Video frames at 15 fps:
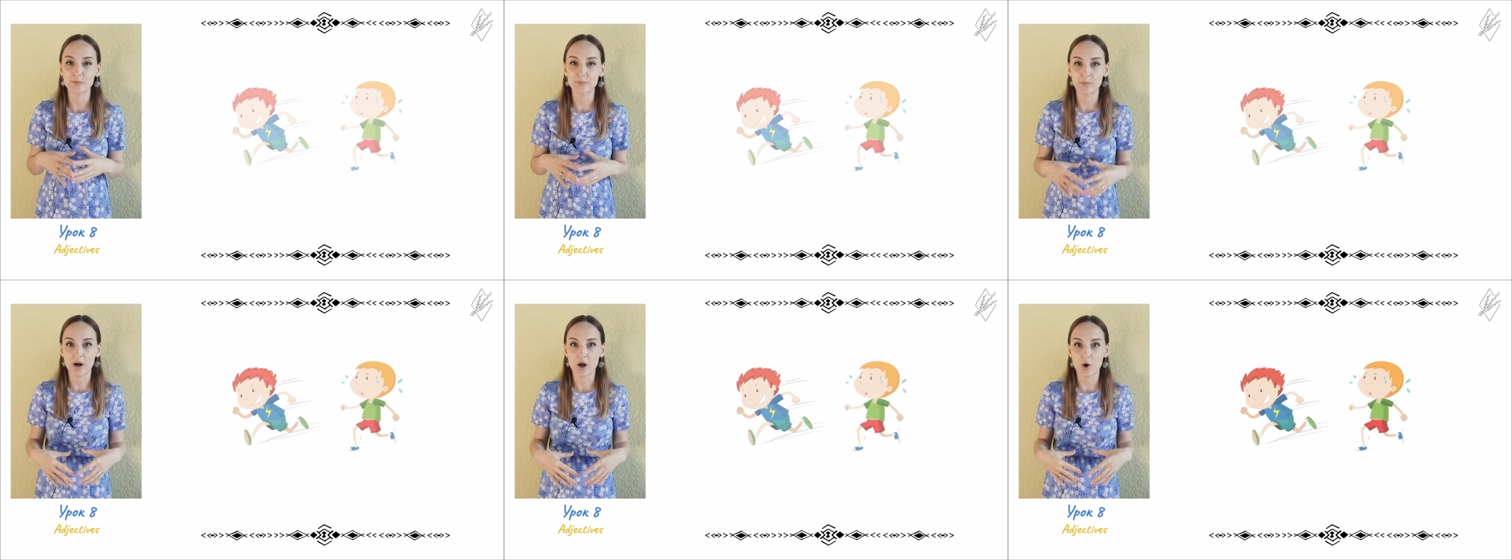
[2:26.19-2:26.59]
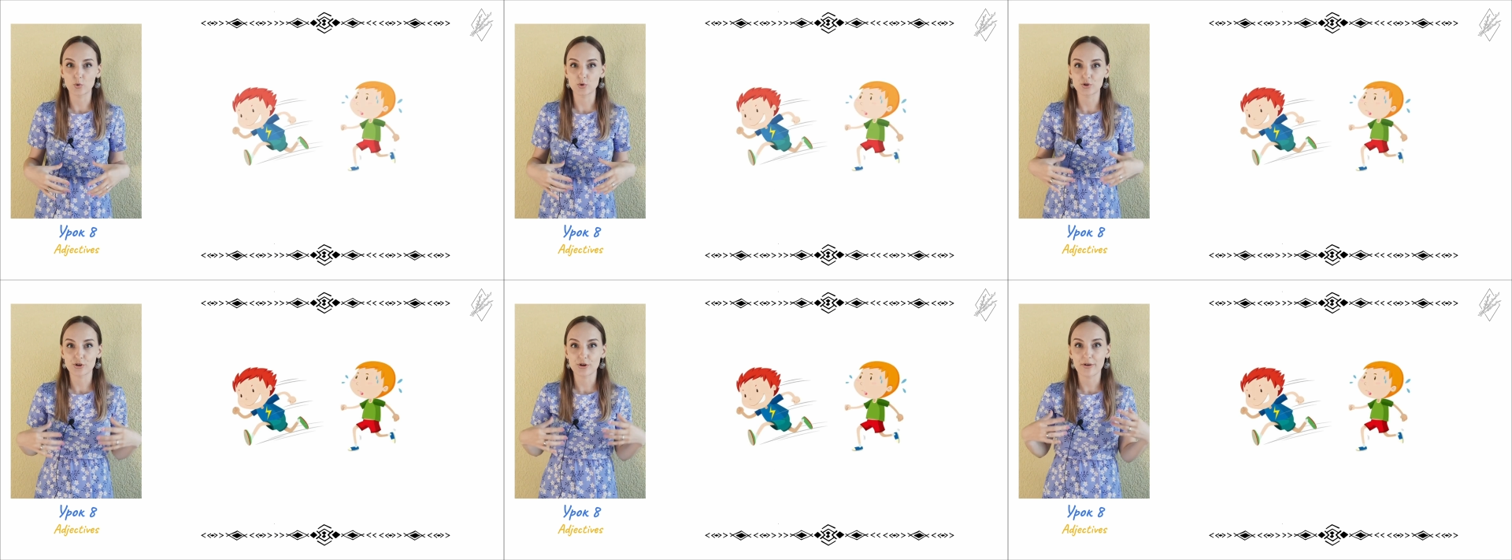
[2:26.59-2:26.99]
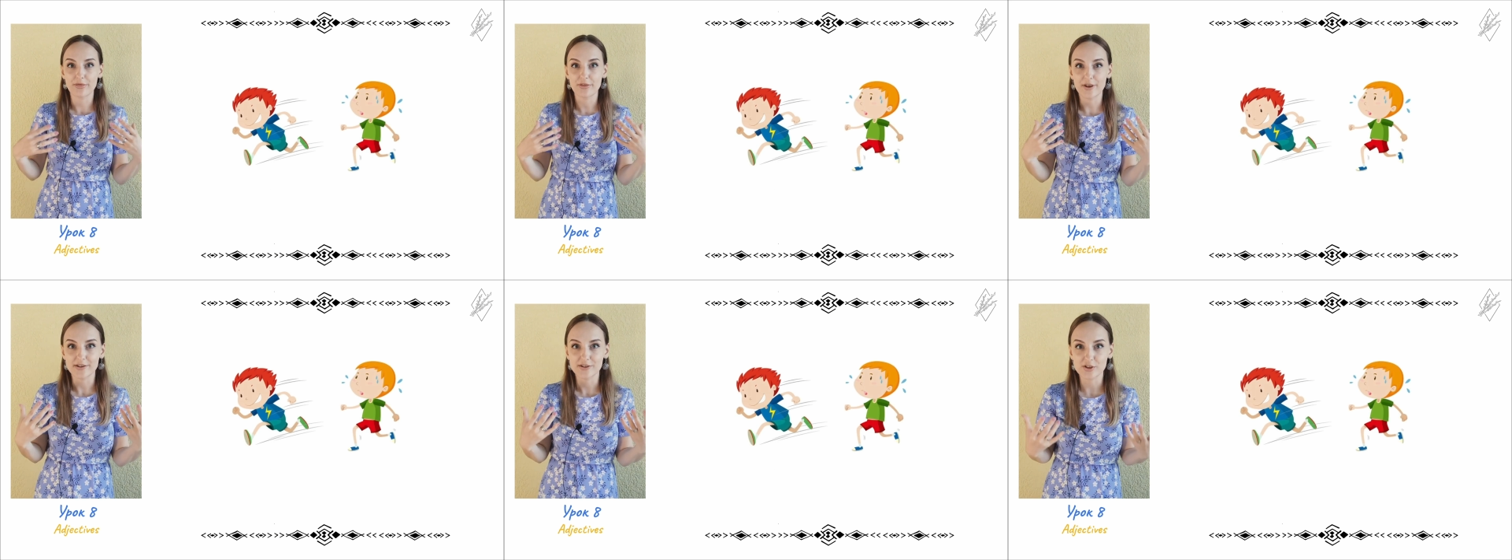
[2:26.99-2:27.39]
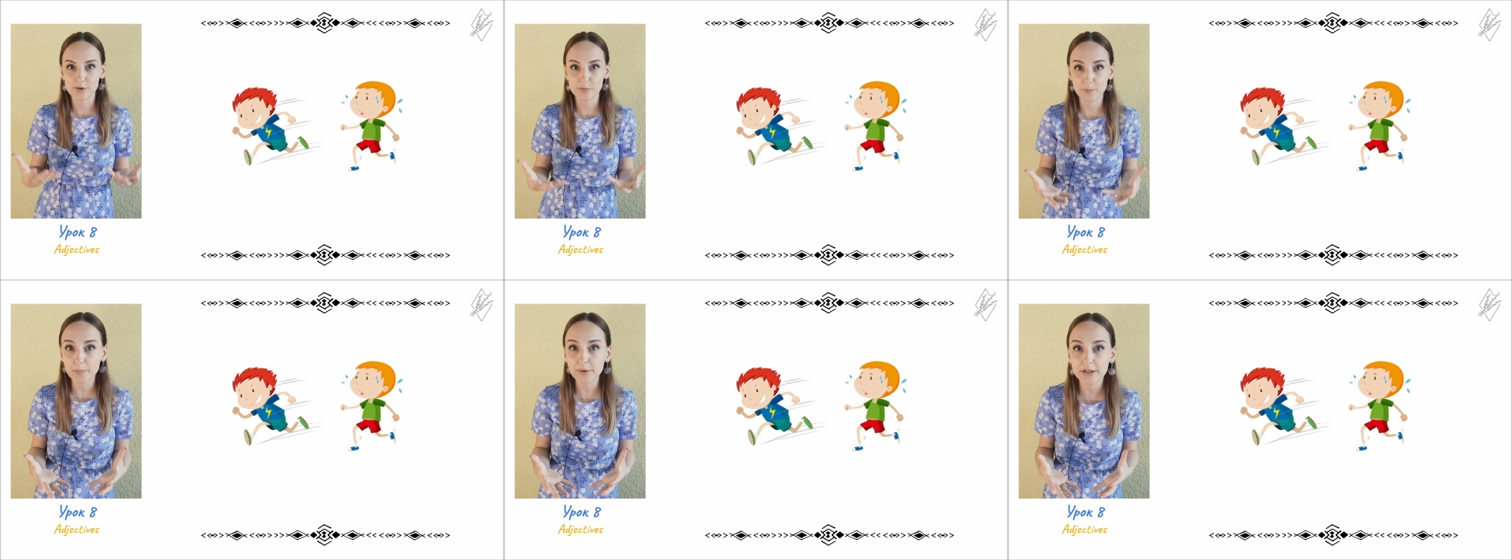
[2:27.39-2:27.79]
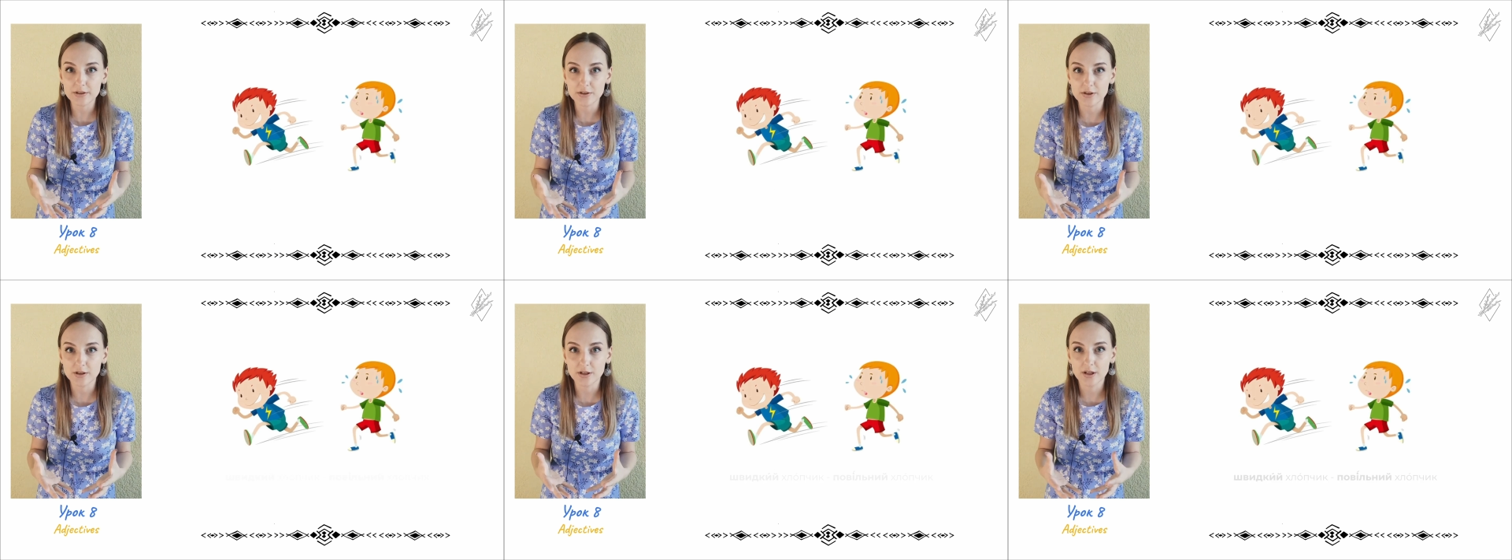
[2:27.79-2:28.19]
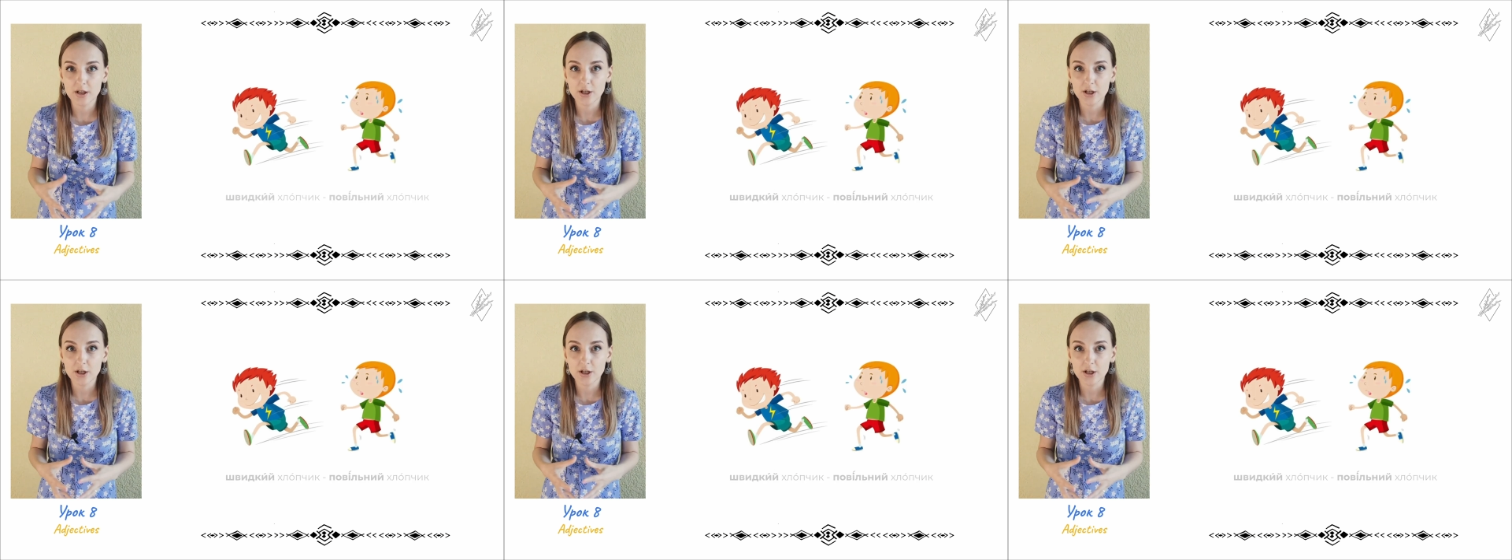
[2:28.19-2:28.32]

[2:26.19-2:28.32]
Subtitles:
about the speed.